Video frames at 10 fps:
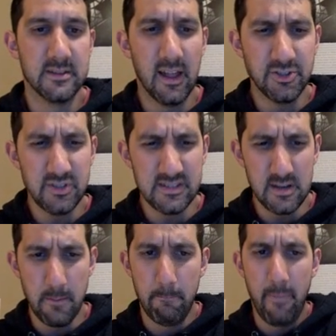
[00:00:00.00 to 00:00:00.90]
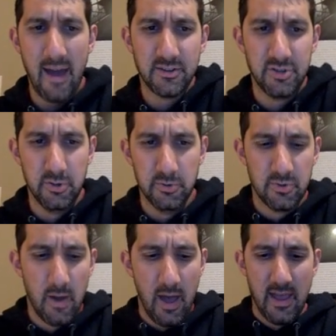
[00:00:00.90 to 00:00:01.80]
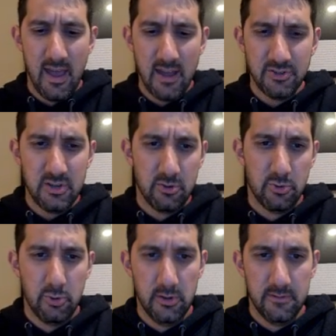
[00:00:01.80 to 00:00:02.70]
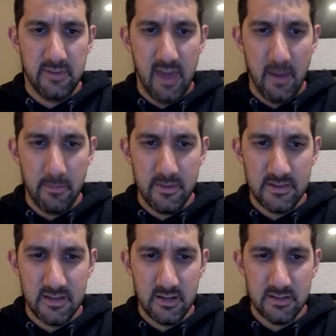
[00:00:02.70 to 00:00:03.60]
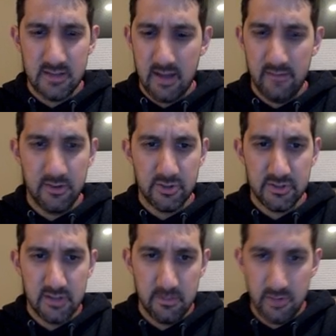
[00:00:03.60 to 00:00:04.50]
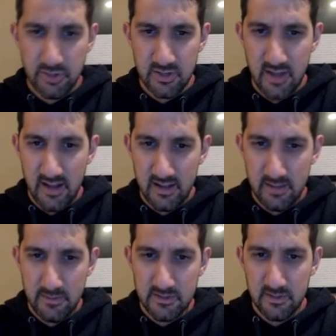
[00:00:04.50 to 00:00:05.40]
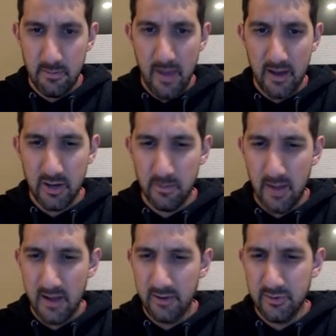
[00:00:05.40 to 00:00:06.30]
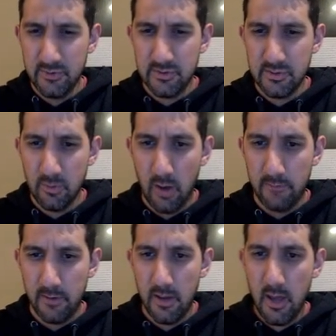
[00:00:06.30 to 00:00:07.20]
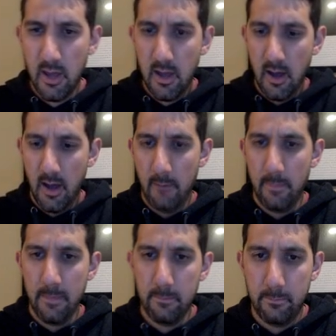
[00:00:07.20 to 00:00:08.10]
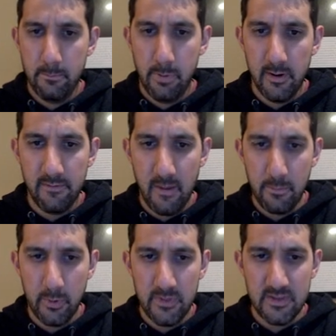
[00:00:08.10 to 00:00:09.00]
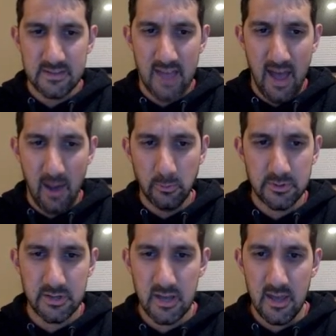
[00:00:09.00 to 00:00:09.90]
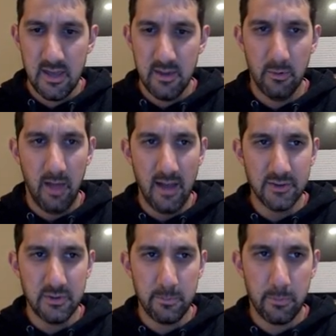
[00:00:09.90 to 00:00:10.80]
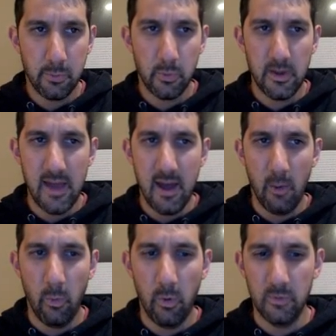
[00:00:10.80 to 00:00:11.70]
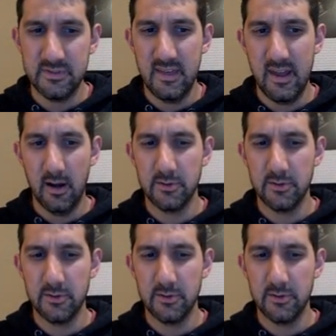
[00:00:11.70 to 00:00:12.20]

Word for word: It'll actually send it back to you. So I actually could have kept this here. This is kind of interesting. Make sure you kind of keep this in the back of your mind. You don't use it too often. Um, but if I print this out, it will actually print out what was there.